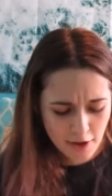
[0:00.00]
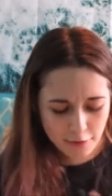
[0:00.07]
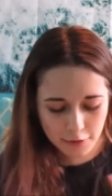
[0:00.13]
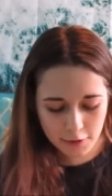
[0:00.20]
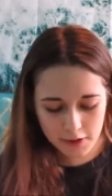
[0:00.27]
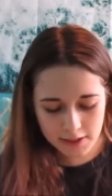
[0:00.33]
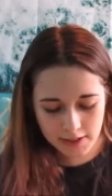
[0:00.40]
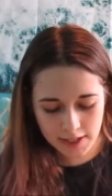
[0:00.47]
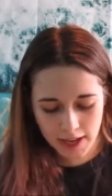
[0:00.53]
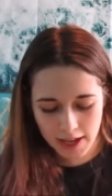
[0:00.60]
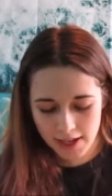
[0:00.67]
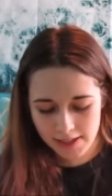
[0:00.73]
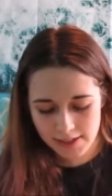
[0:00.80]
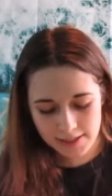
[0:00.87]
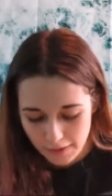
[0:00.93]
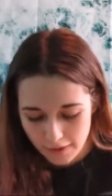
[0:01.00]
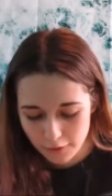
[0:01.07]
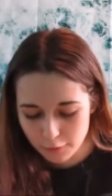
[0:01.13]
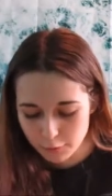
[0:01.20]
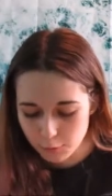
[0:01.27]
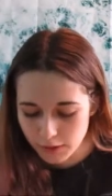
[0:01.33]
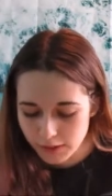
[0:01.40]
for a taste
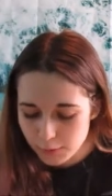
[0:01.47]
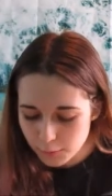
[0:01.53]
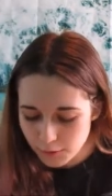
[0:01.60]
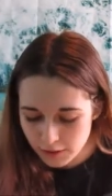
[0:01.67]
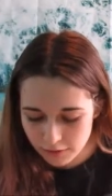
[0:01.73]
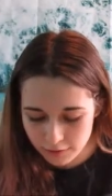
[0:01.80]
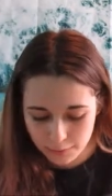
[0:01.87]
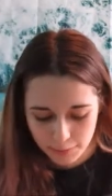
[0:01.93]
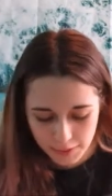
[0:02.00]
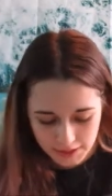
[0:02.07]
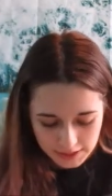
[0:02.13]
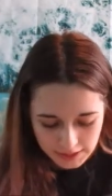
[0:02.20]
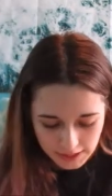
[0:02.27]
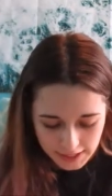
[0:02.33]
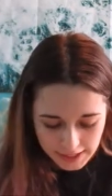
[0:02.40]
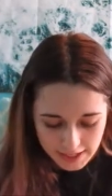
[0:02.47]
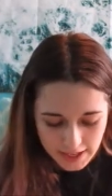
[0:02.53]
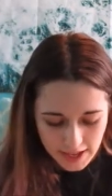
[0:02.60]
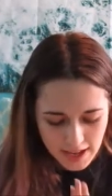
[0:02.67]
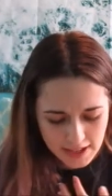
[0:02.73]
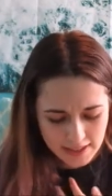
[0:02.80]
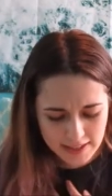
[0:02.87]
of what it would have been like
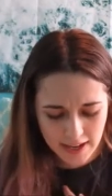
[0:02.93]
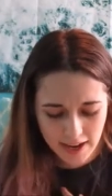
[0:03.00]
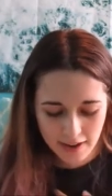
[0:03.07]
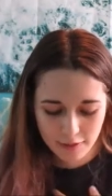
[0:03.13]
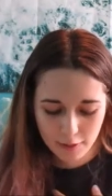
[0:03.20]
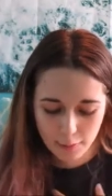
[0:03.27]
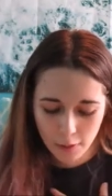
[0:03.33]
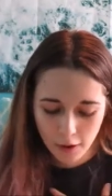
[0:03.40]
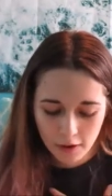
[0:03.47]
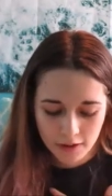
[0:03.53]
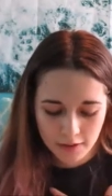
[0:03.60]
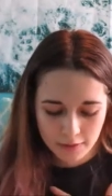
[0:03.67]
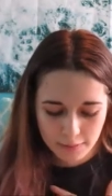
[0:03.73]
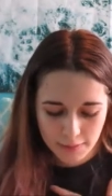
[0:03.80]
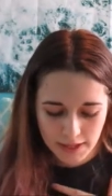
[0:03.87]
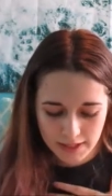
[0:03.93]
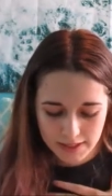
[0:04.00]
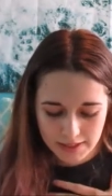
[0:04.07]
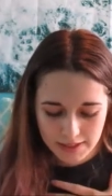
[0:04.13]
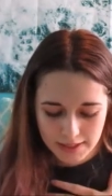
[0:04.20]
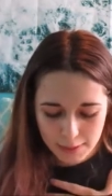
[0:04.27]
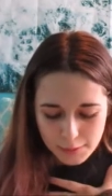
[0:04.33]
to have a part of me
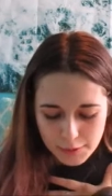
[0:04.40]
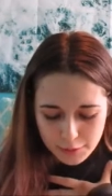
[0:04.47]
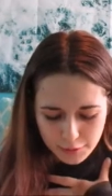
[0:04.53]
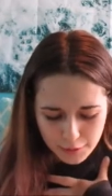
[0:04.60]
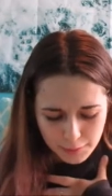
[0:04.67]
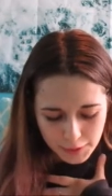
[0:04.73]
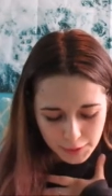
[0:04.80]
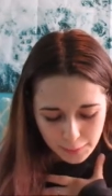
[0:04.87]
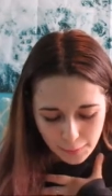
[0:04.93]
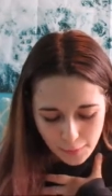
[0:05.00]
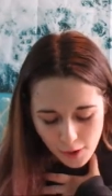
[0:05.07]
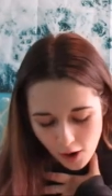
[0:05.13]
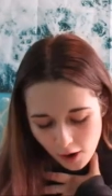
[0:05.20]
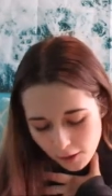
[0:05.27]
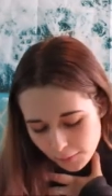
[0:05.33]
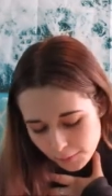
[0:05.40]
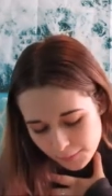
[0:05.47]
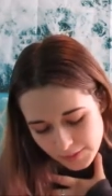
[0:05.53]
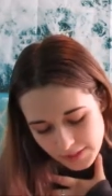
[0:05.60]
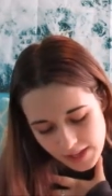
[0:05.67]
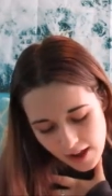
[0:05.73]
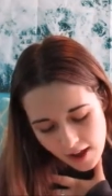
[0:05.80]
sipped from your
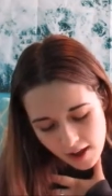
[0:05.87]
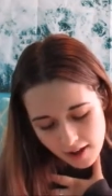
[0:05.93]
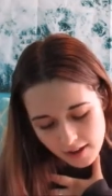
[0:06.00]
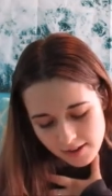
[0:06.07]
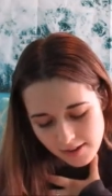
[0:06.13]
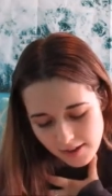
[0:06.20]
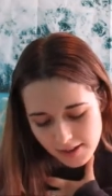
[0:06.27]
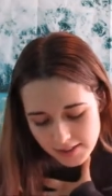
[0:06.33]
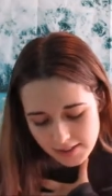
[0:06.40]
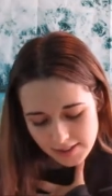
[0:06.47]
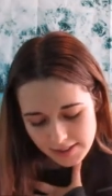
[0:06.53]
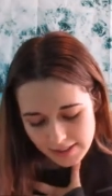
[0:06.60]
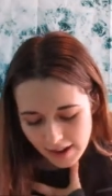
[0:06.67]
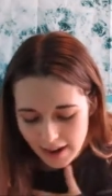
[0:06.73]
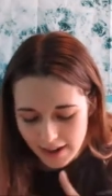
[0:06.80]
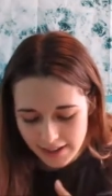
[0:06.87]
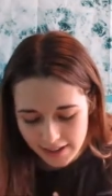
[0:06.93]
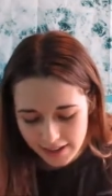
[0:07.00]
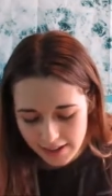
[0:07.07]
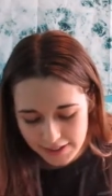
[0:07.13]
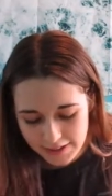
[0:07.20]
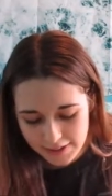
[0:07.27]
palms, a night sky
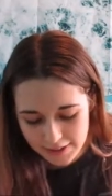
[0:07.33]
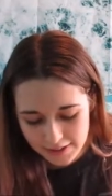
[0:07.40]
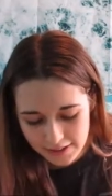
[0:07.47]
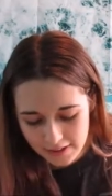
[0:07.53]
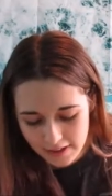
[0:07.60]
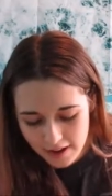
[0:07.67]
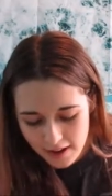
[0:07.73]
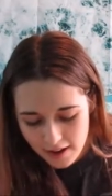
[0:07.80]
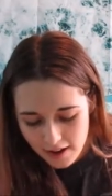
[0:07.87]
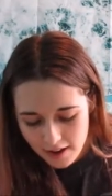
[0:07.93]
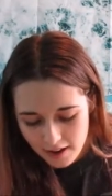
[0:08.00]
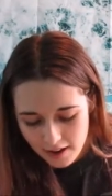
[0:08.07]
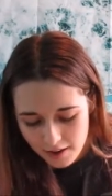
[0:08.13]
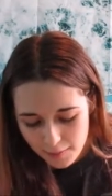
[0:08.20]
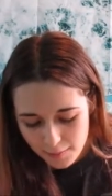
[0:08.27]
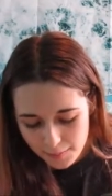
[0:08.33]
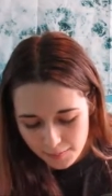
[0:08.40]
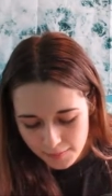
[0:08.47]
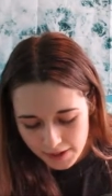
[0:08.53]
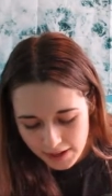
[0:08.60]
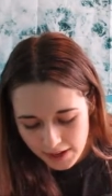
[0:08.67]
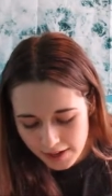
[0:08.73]
gazer.
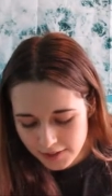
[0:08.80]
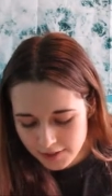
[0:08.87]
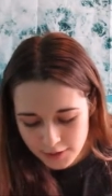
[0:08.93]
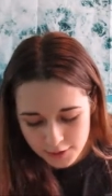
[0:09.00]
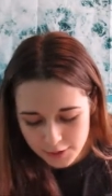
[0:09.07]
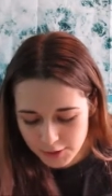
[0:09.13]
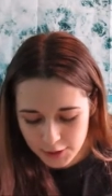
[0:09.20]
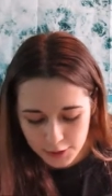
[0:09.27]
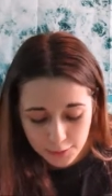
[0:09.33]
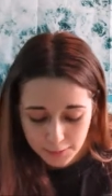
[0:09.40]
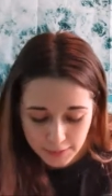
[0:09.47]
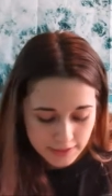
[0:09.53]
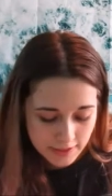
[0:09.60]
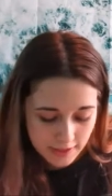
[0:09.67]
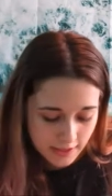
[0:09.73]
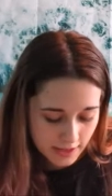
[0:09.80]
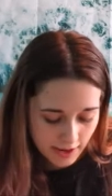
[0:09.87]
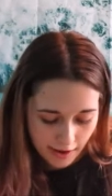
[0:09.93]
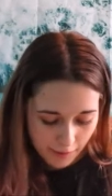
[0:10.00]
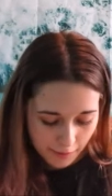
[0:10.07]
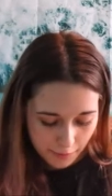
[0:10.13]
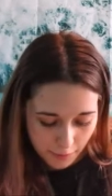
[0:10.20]
My hands are too busy
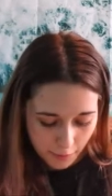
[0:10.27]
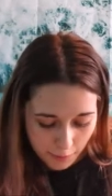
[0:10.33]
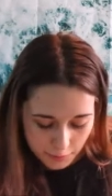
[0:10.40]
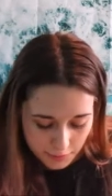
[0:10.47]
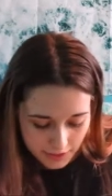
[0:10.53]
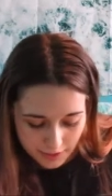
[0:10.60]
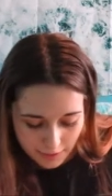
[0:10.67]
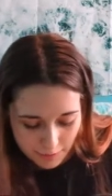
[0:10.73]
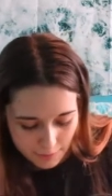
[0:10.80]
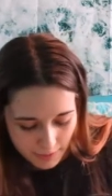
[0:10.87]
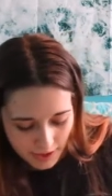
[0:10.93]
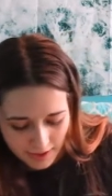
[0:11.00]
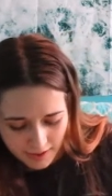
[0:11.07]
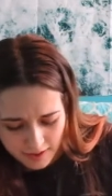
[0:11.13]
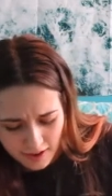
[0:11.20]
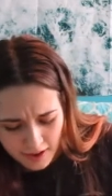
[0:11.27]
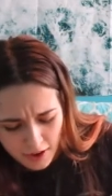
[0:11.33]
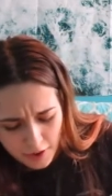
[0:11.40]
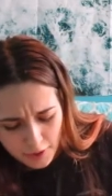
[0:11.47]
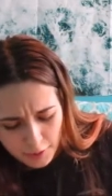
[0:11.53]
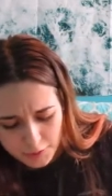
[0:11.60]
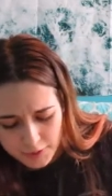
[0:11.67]
now, holding a man
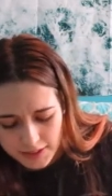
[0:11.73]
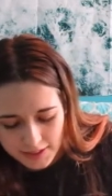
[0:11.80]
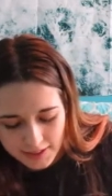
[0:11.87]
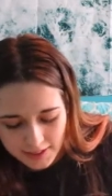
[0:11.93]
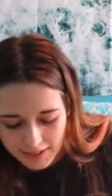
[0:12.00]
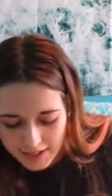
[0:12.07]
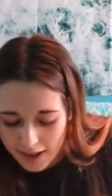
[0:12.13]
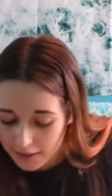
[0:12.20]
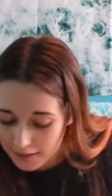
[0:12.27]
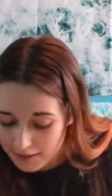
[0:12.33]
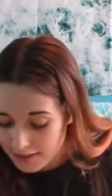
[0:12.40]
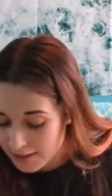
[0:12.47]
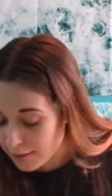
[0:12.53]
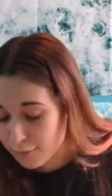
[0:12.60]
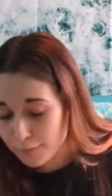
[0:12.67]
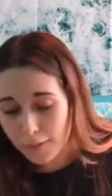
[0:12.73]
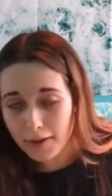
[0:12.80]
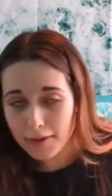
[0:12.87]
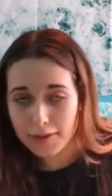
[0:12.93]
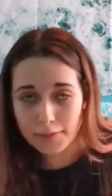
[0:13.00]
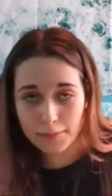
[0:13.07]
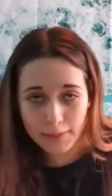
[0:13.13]
who sees a galaxy of
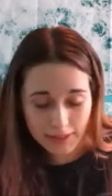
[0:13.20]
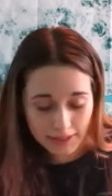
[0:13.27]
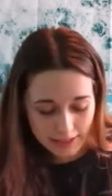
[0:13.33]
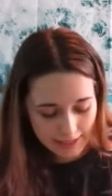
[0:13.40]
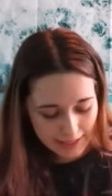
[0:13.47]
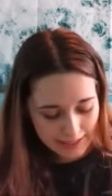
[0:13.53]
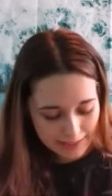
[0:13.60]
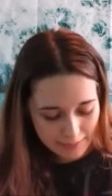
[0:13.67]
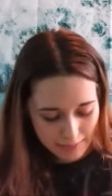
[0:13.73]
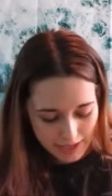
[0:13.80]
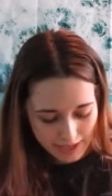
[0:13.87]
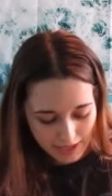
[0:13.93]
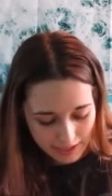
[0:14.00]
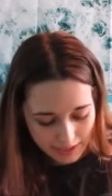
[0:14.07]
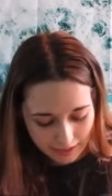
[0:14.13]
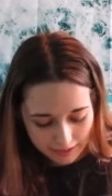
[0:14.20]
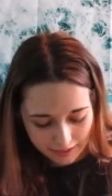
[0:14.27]
possibility in me.